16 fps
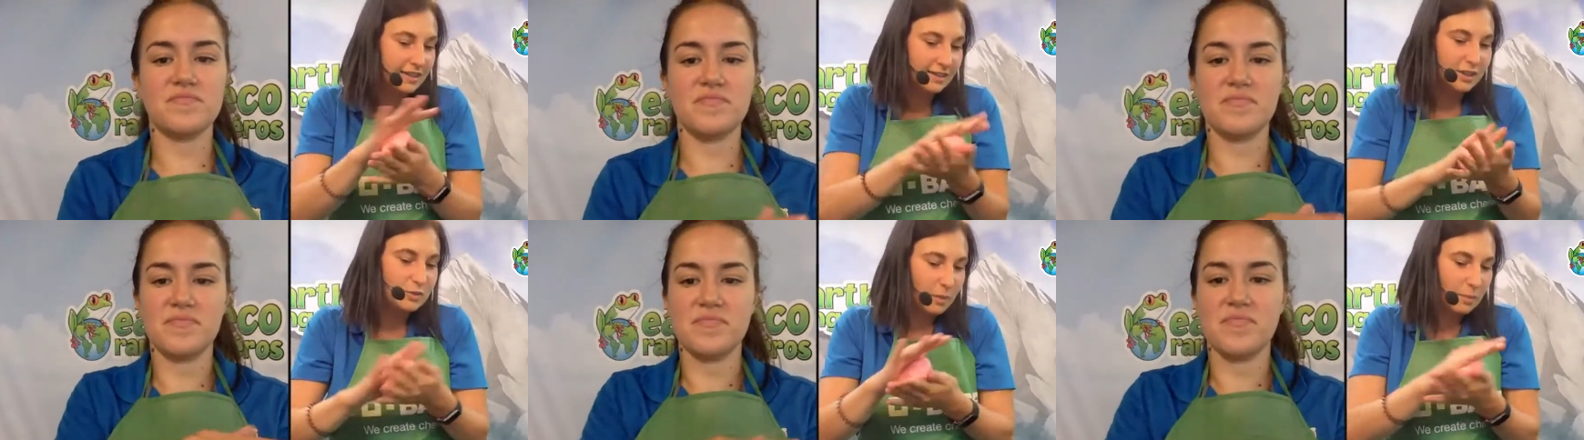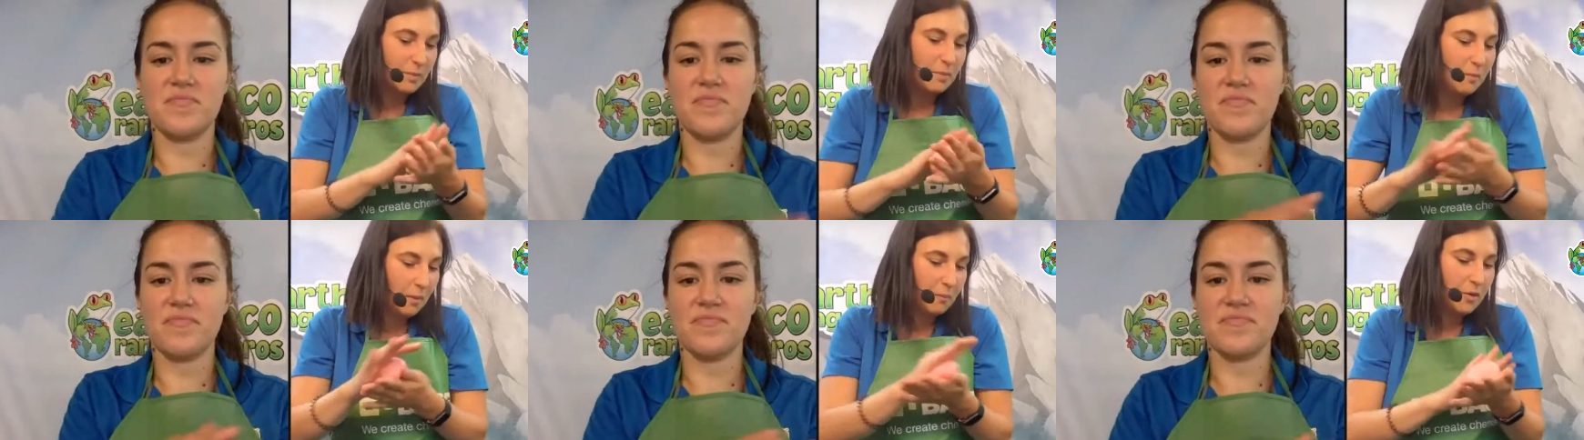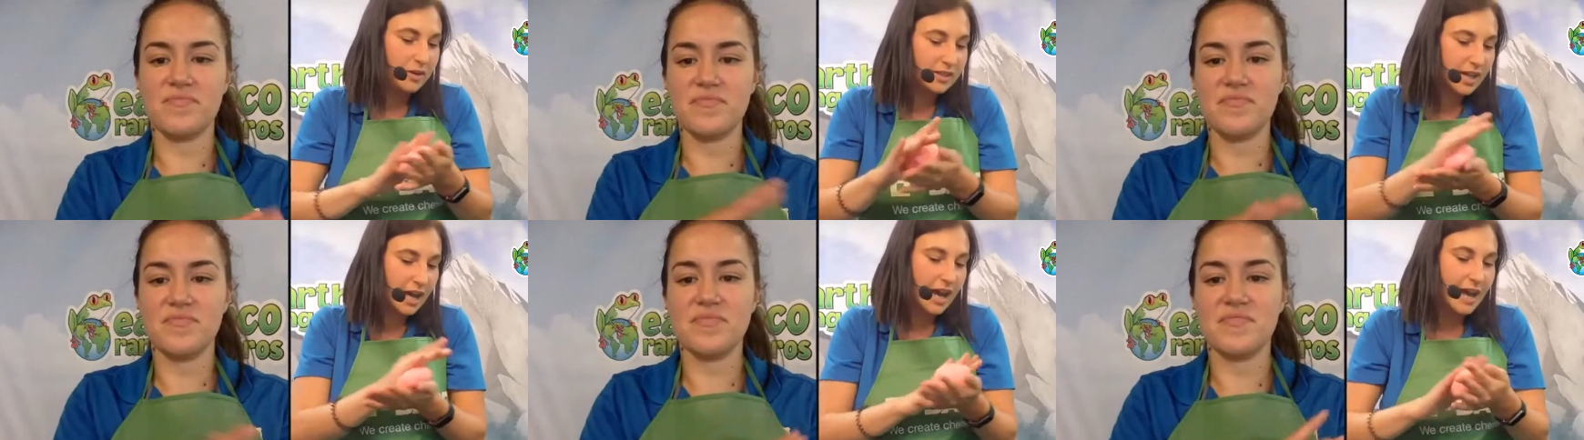Speaker 1: Let's rip it one more
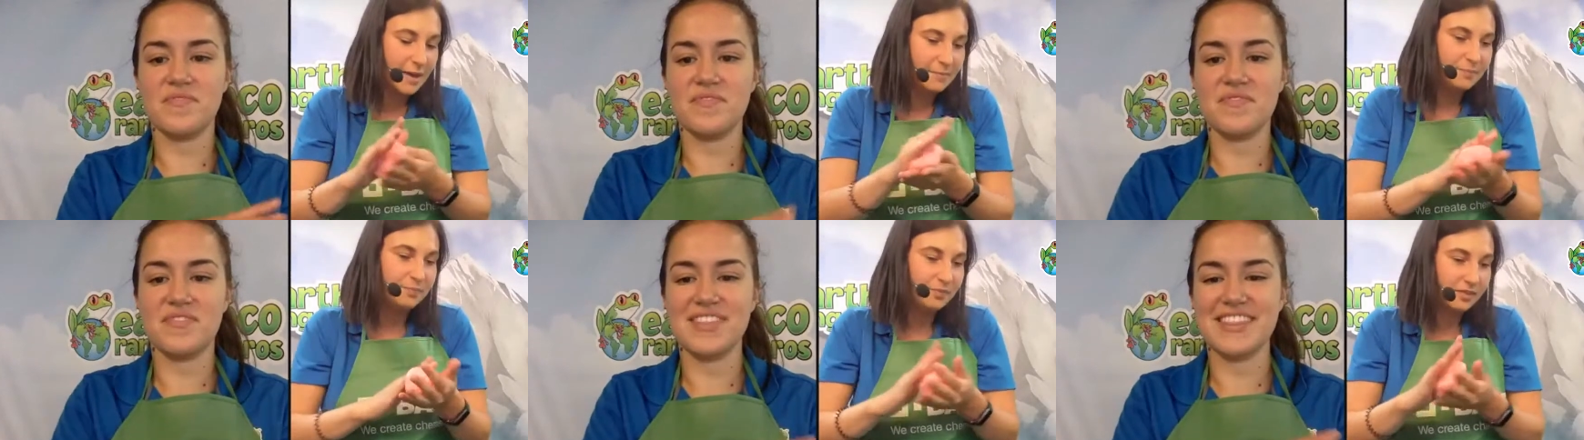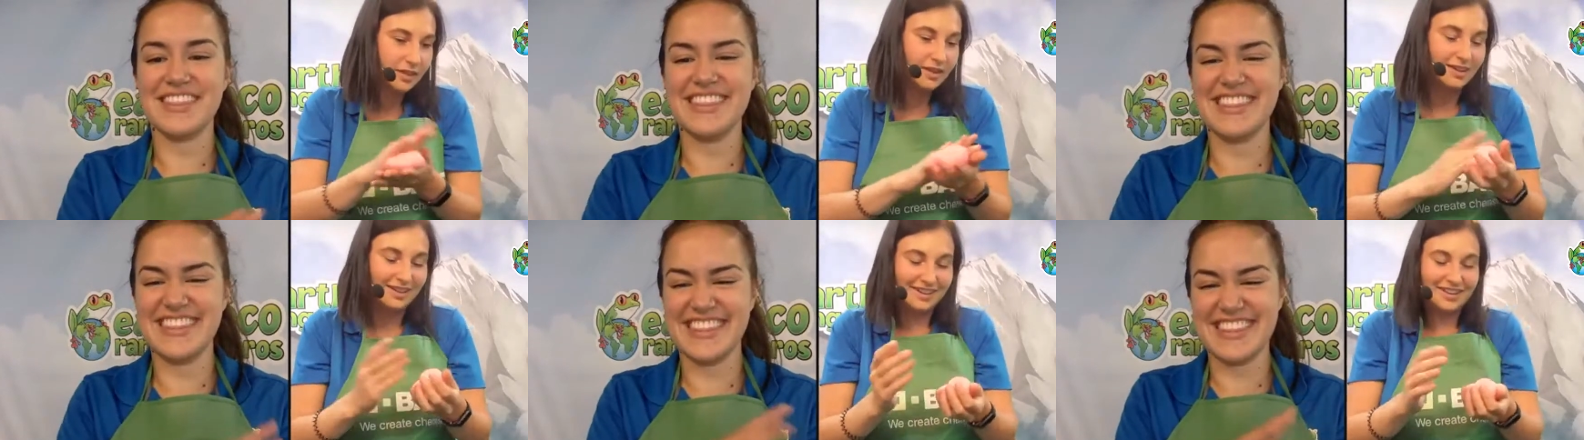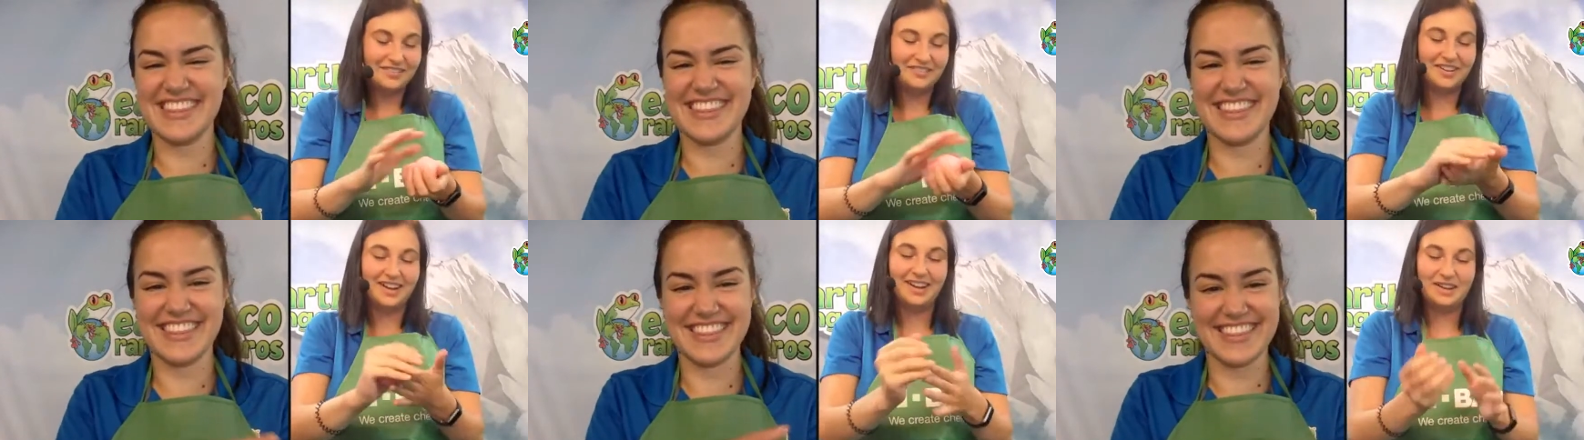time
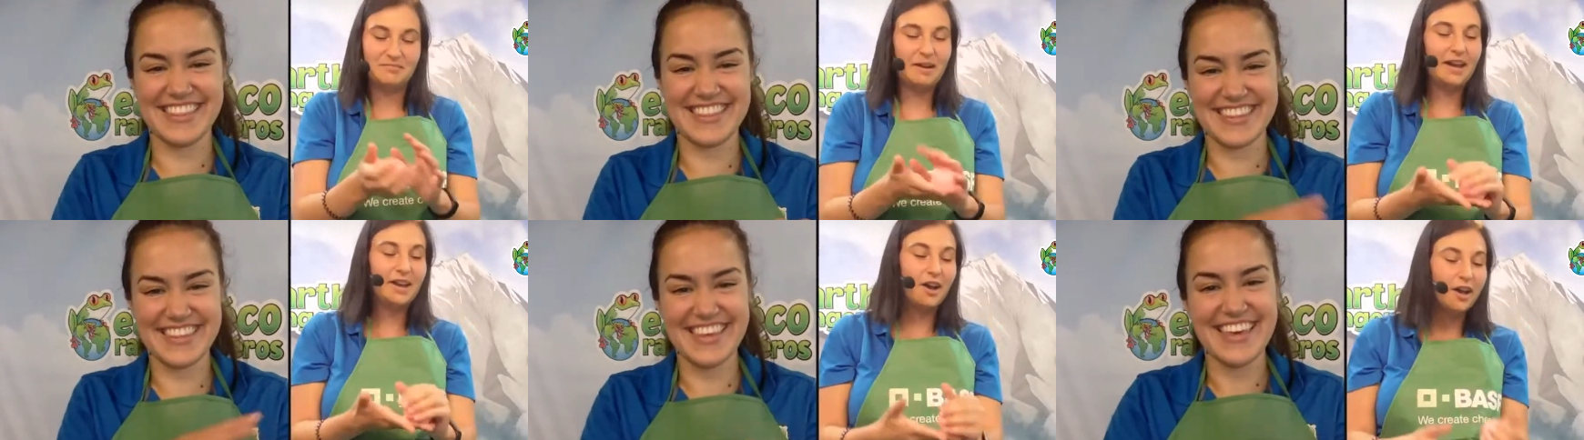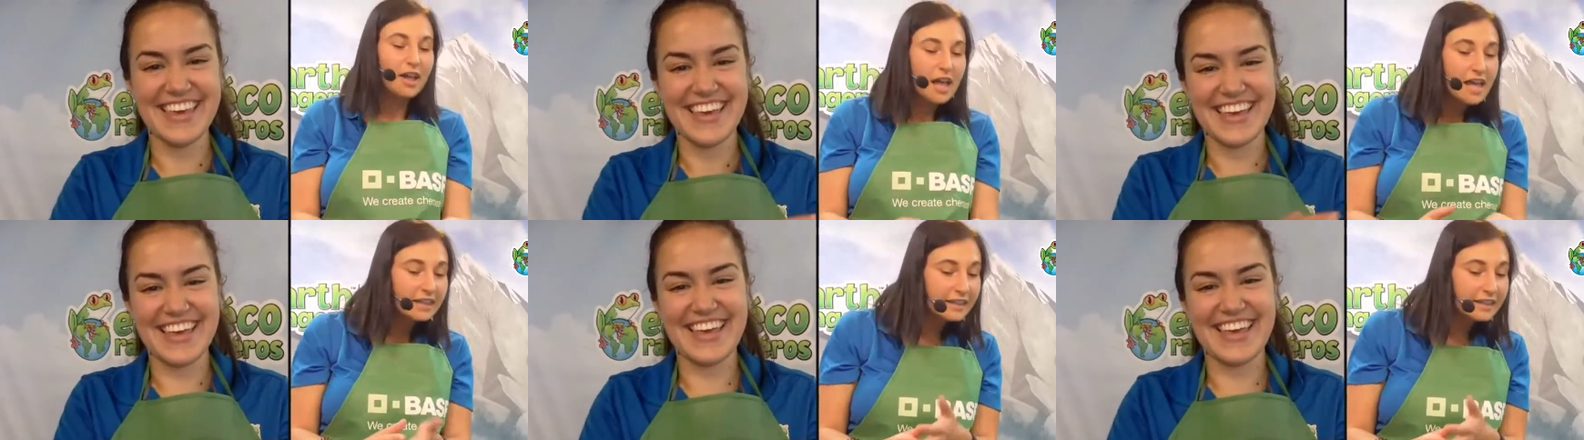mine all.